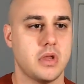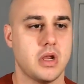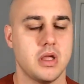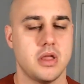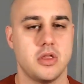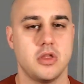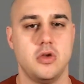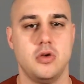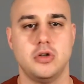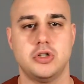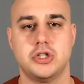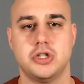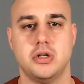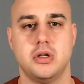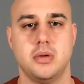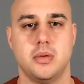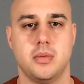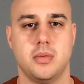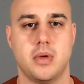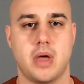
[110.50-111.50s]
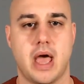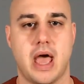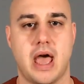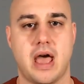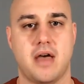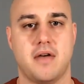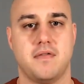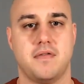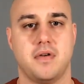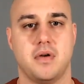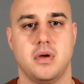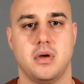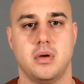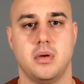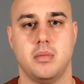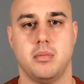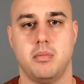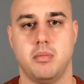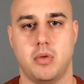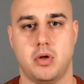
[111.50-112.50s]
You should have
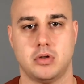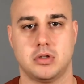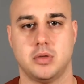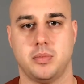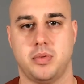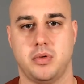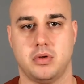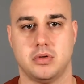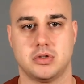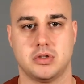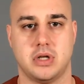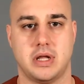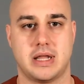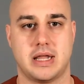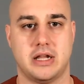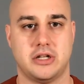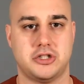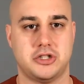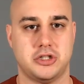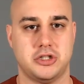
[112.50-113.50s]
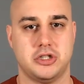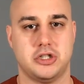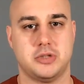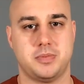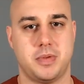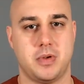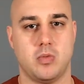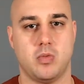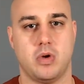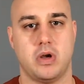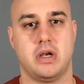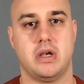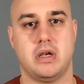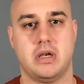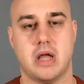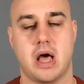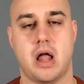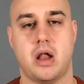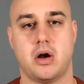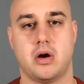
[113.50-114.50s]
multiples. Like it shouldn't just be
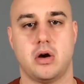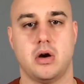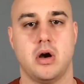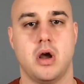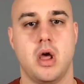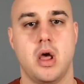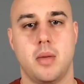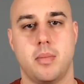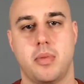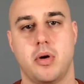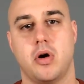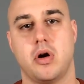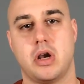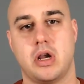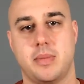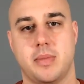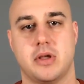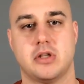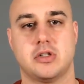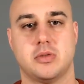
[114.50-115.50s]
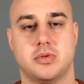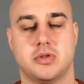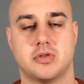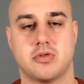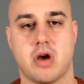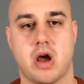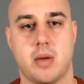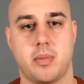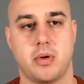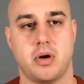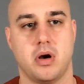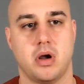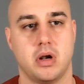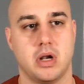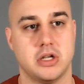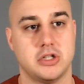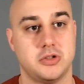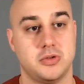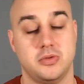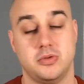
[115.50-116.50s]
$1 per email subscriber
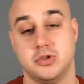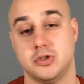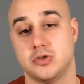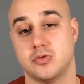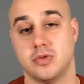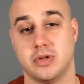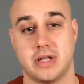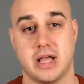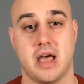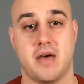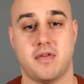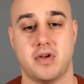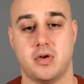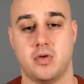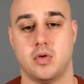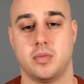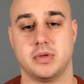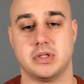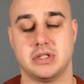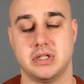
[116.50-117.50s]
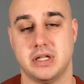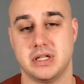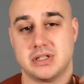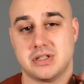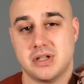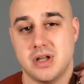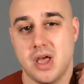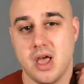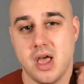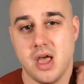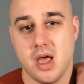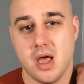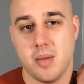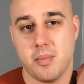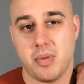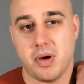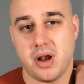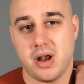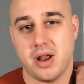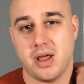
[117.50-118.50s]
unless you just really have an enormous list.
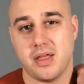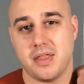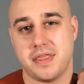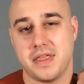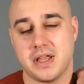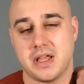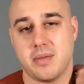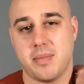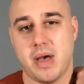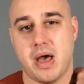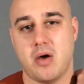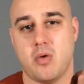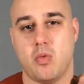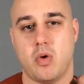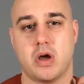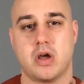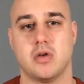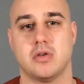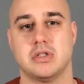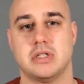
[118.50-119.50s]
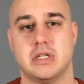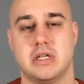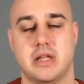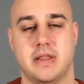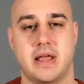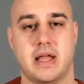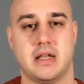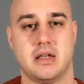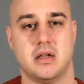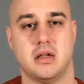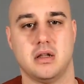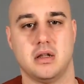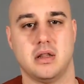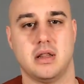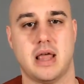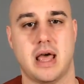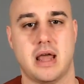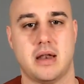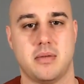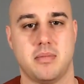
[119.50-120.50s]
But think about what goes into that
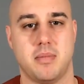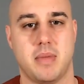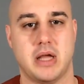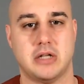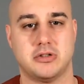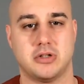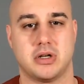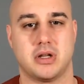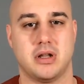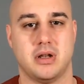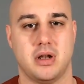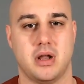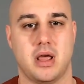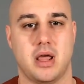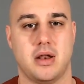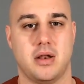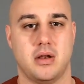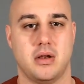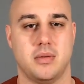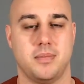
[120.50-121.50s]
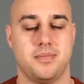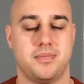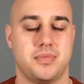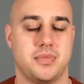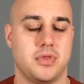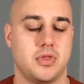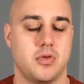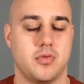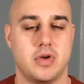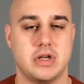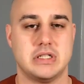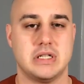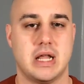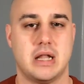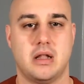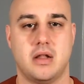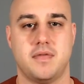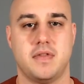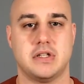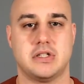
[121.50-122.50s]
metric. And the reason I
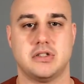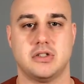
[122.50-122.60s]
love this